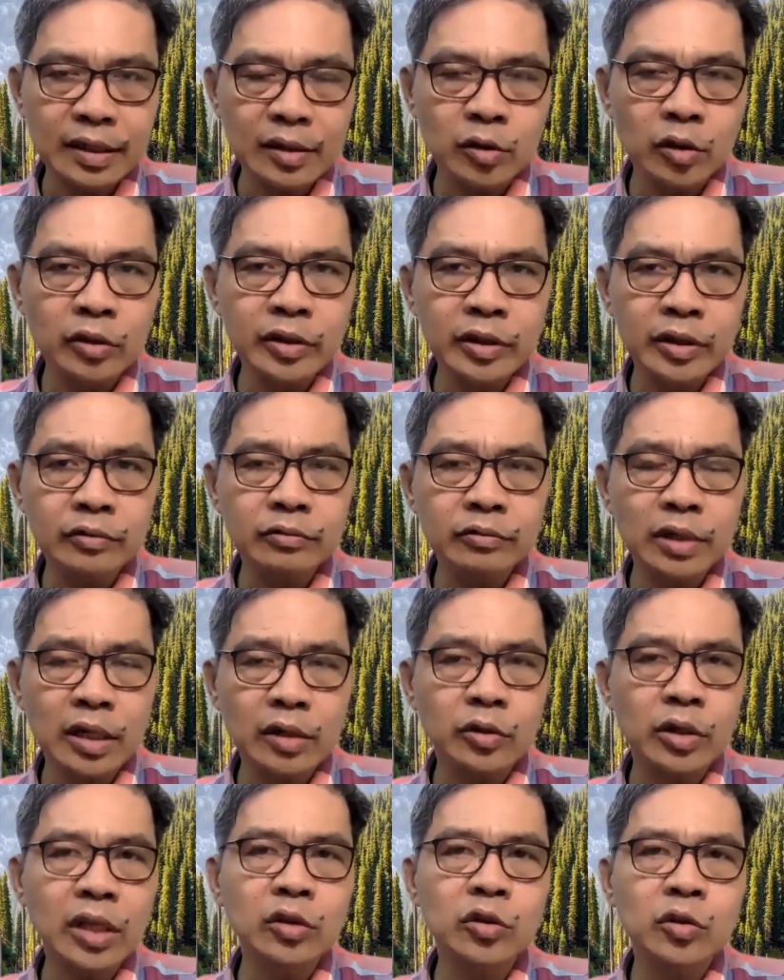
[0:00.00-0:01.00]

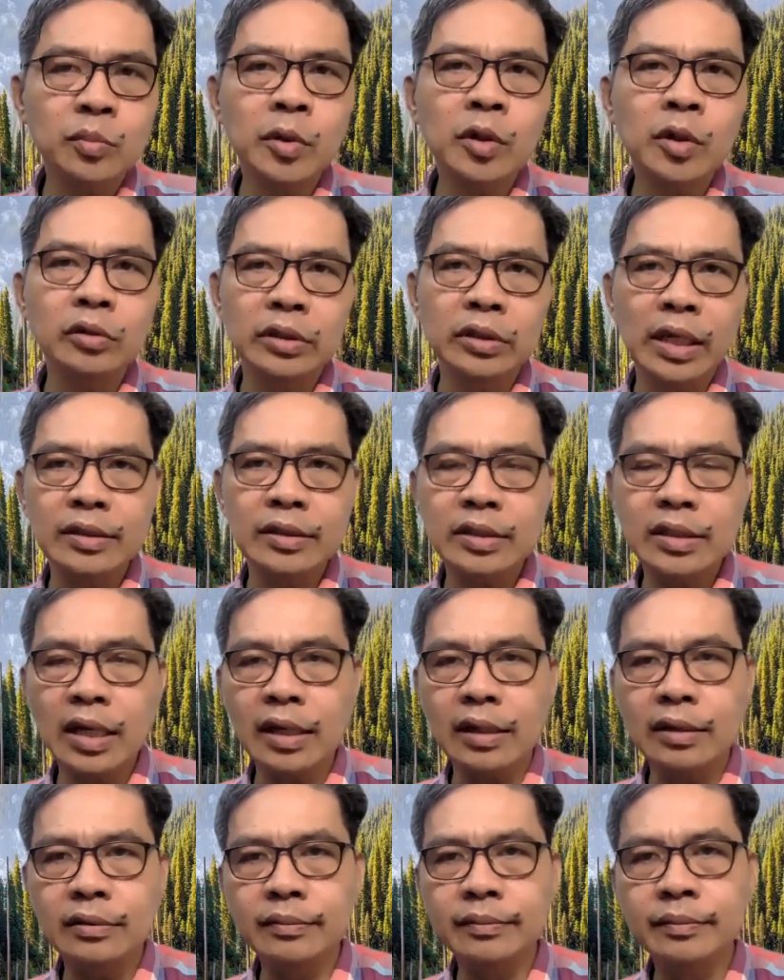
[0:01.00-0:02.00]
According to Paul in
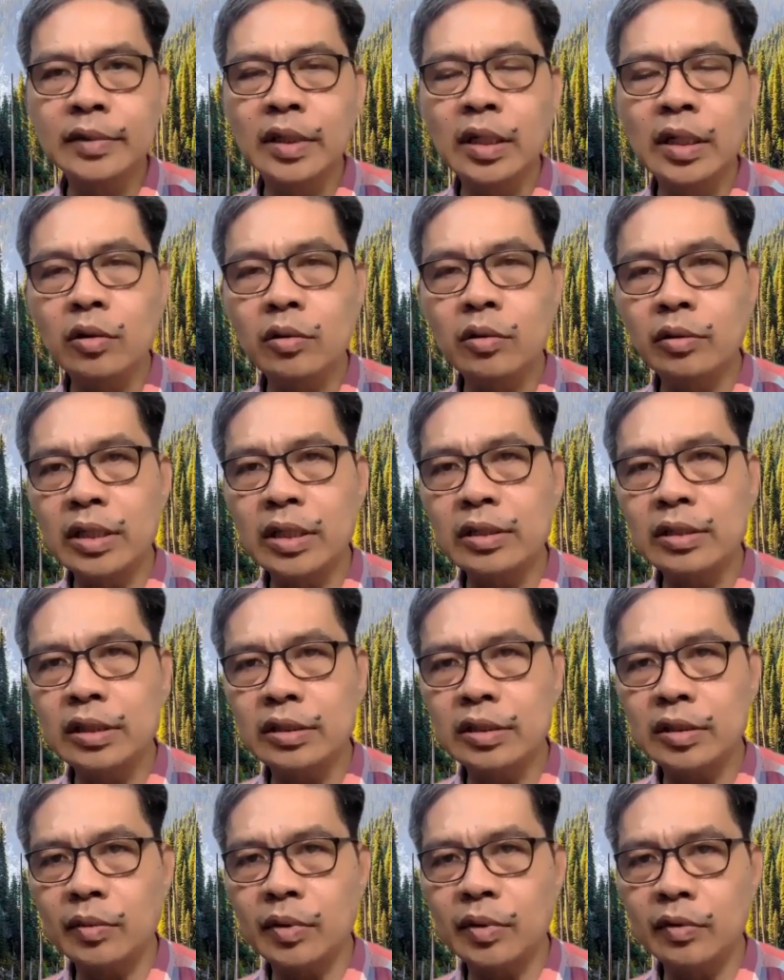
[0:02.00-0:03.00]
2
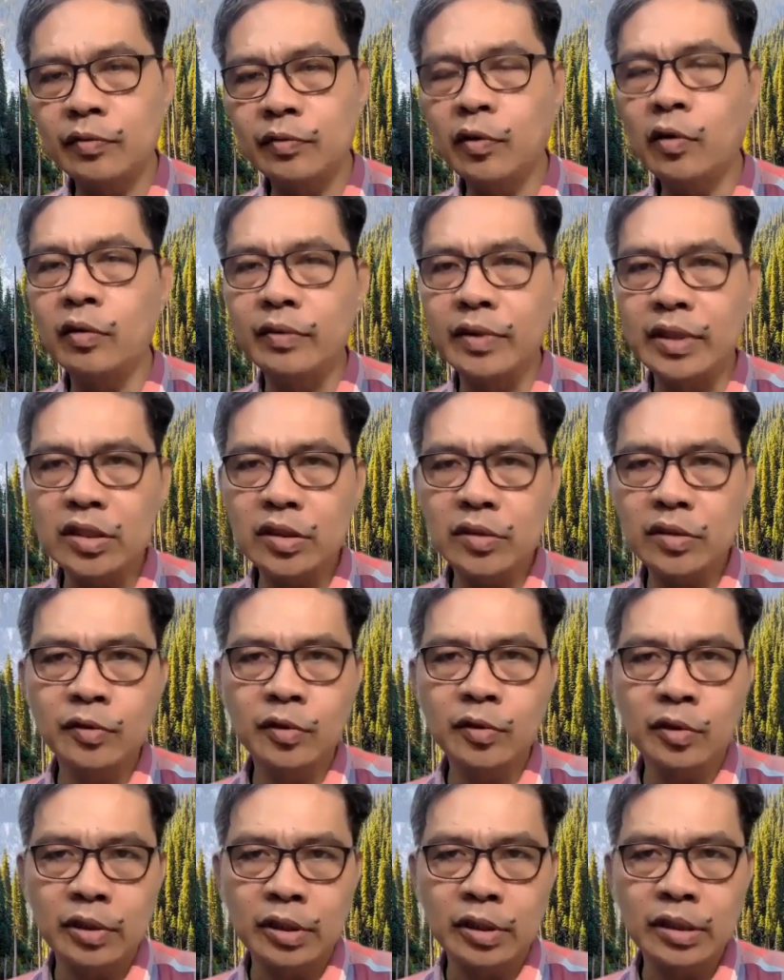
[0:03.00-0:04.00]
Corinthians chapter 4, verse
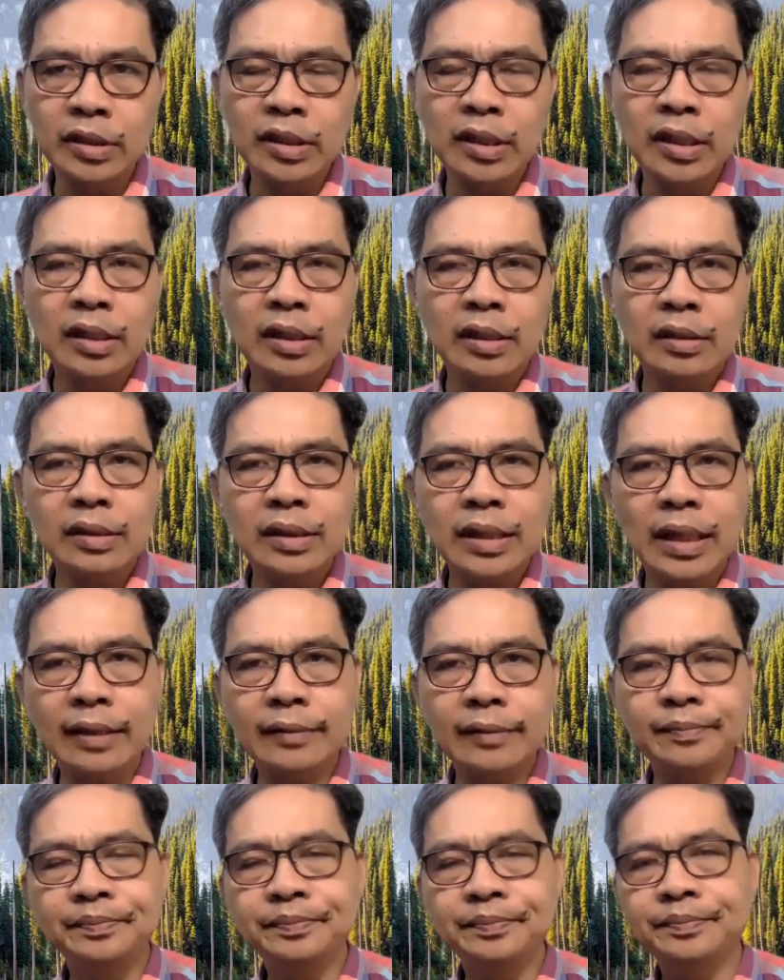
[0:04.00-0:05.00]
4,
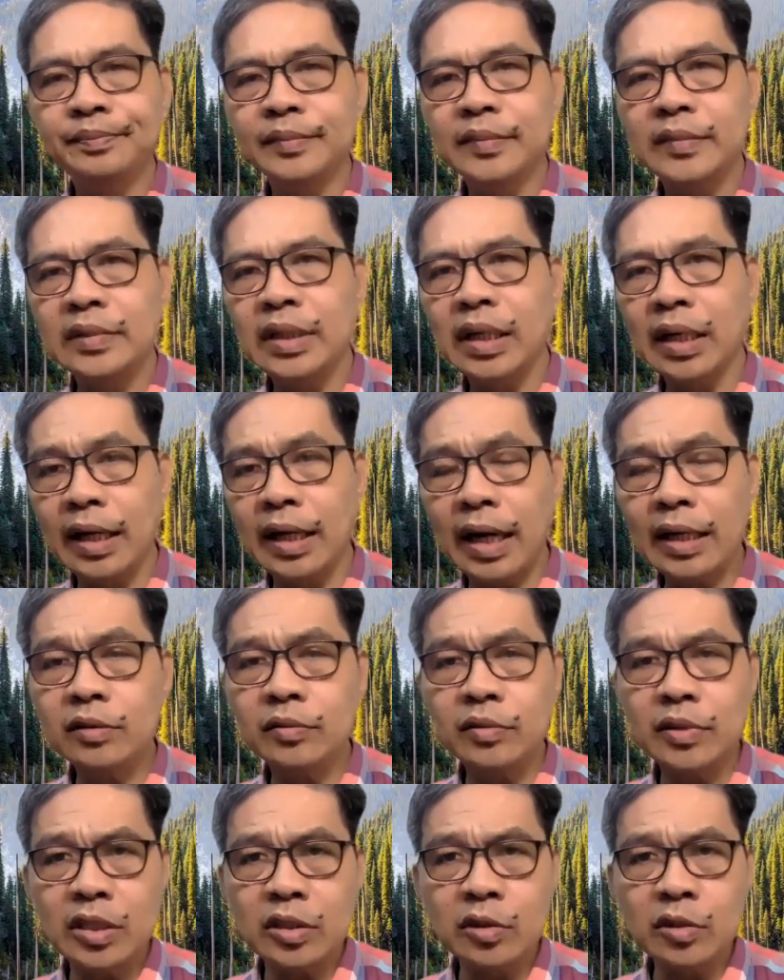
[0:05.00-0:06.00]
that the God
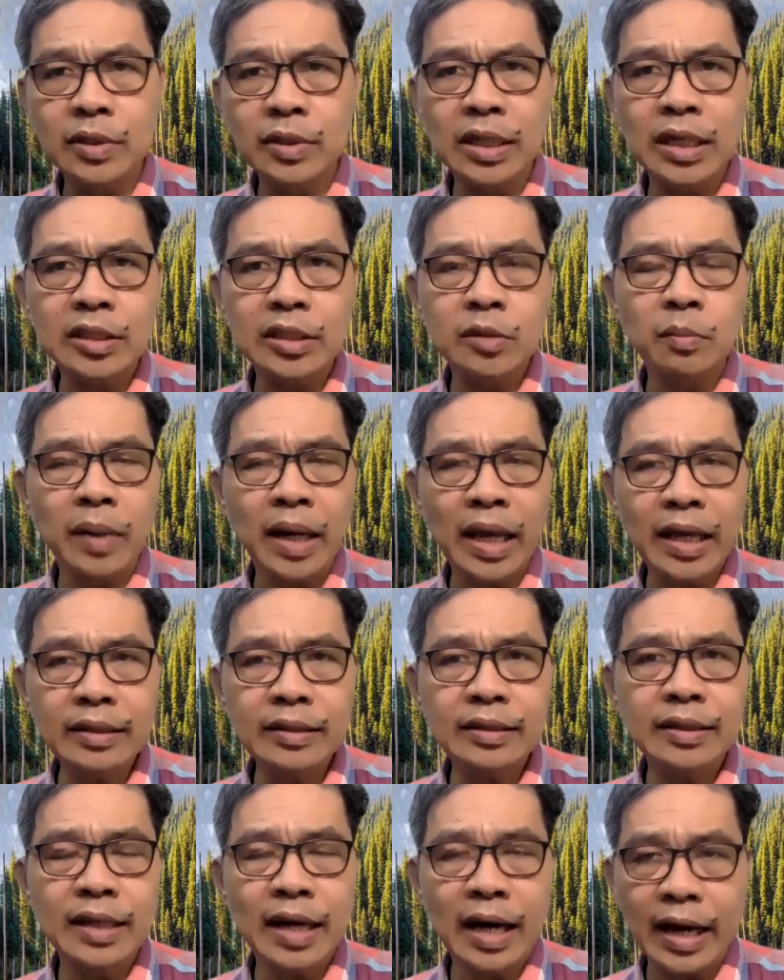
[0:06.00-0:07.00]
of this world has
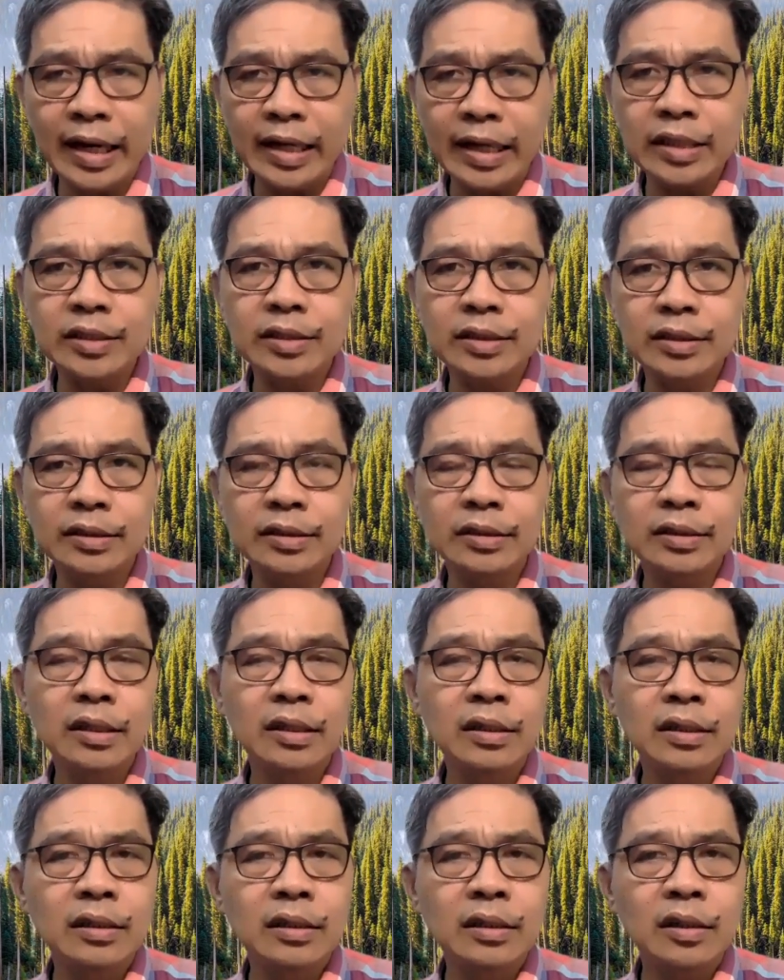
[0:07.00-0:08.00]
blinded the eyes
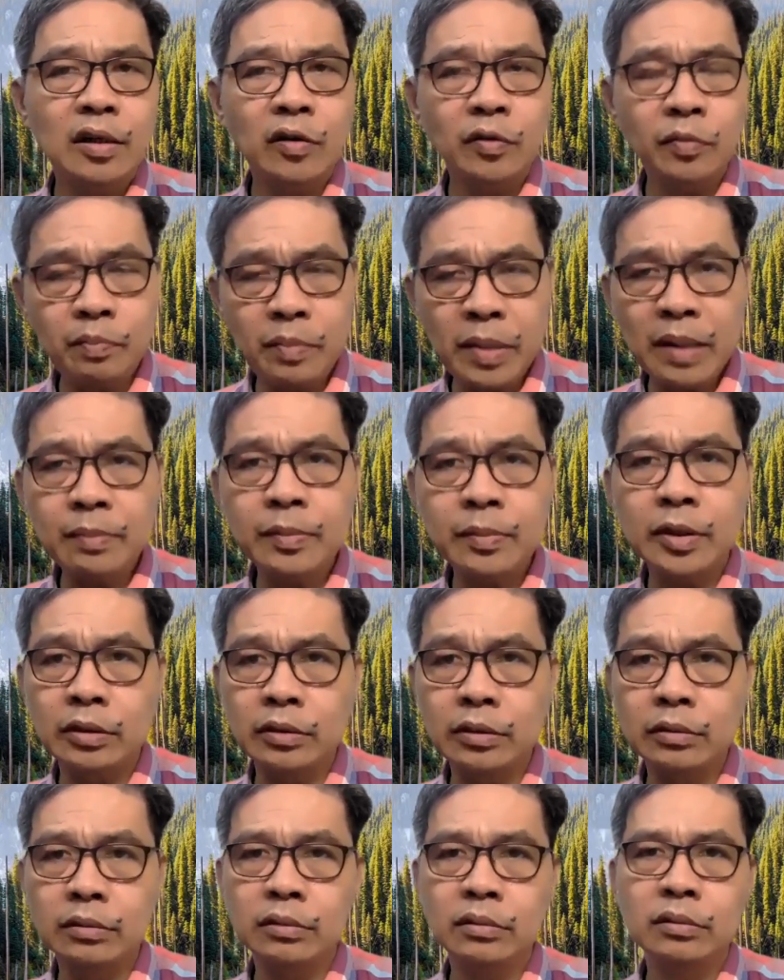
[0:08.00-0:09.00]
of
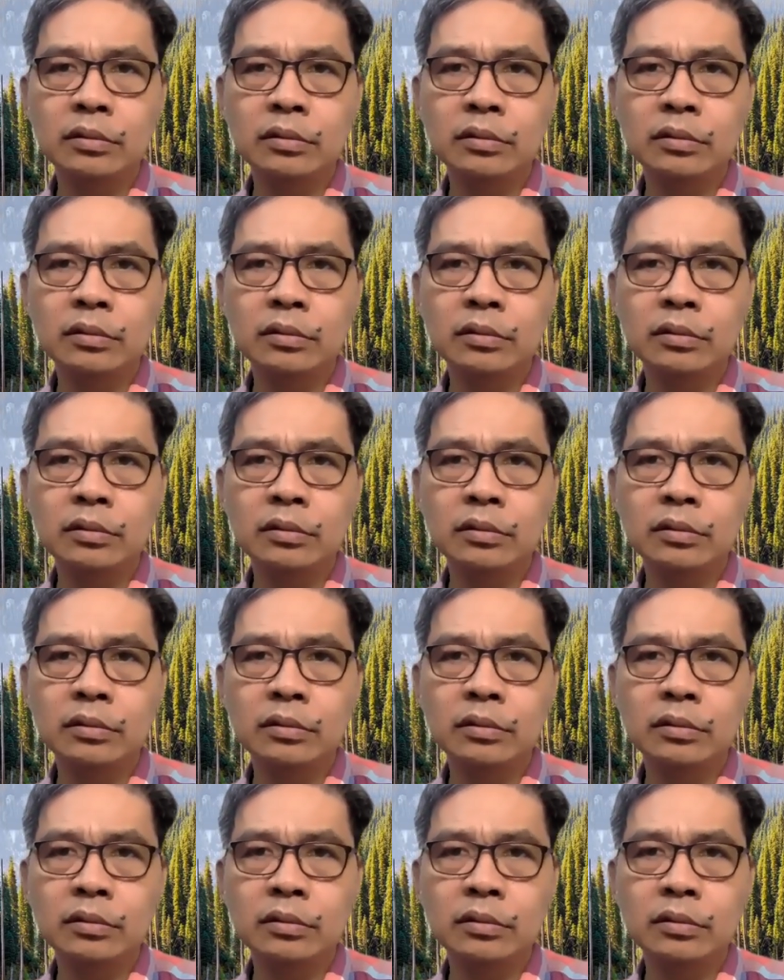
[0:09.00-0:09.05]
people,